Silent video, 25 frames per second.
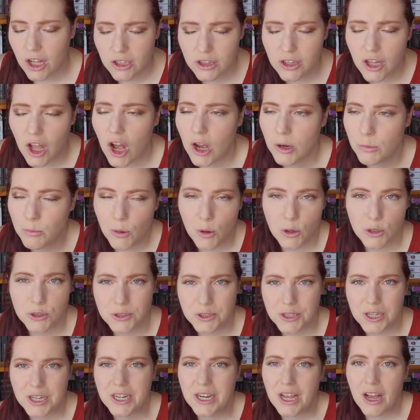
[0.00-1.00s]
a long
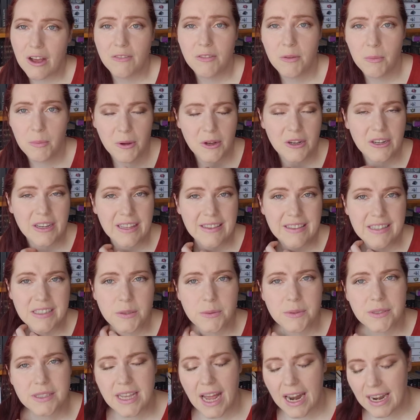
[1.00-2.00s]
portion of the book. And
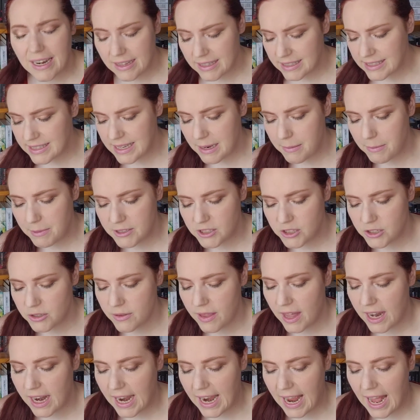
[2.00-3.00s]
this was kind of the same
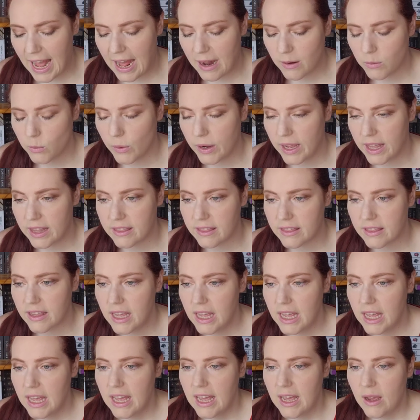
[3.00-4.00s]
issue that I had with
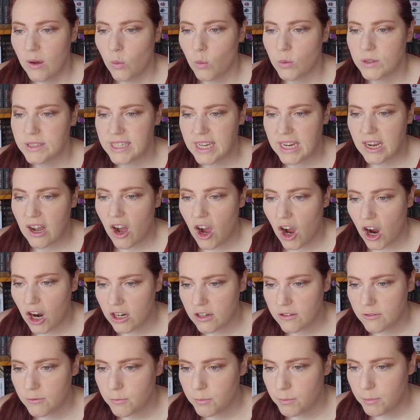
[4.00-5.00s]
was it
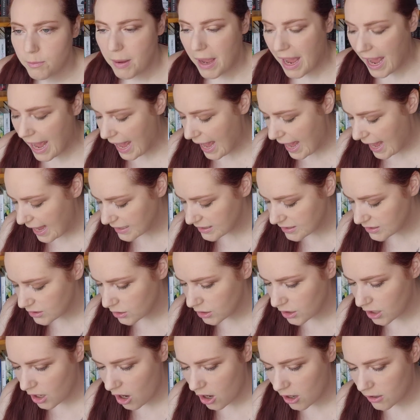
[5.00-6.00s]
hard pass
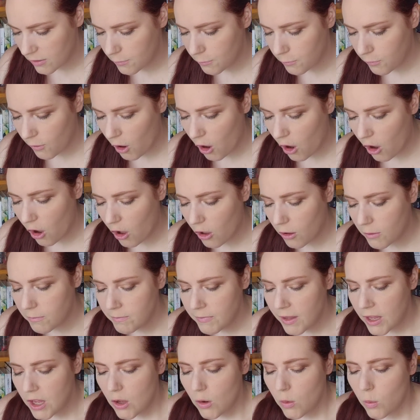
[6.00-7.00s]
or hard
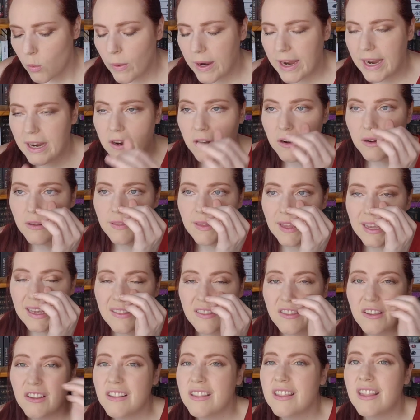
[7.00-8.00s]
fall where
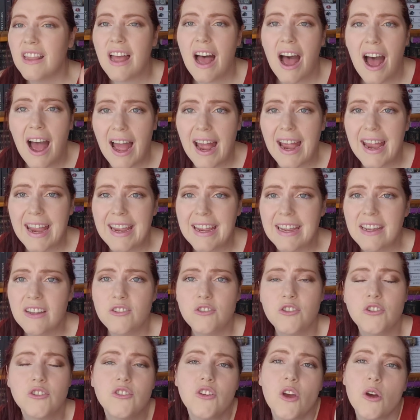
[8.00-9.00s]
like the
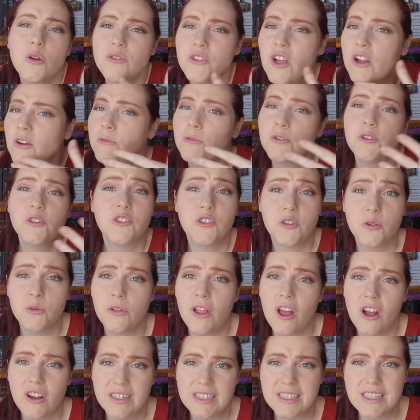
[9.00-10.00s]
lie just goes on for
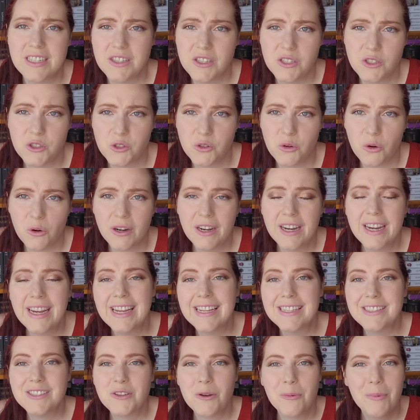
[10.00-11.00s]
too long into the
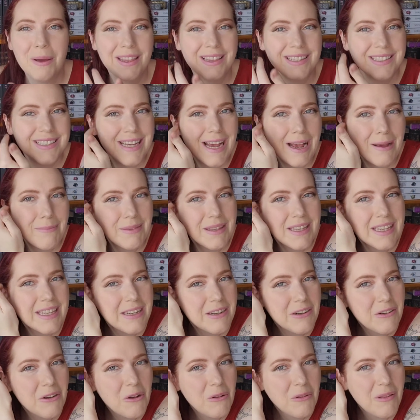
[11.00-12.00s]
story and so by the time the
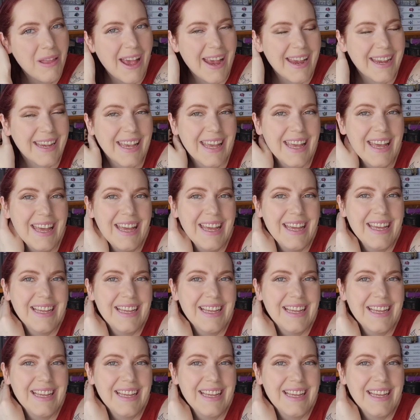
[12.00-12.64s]
hero like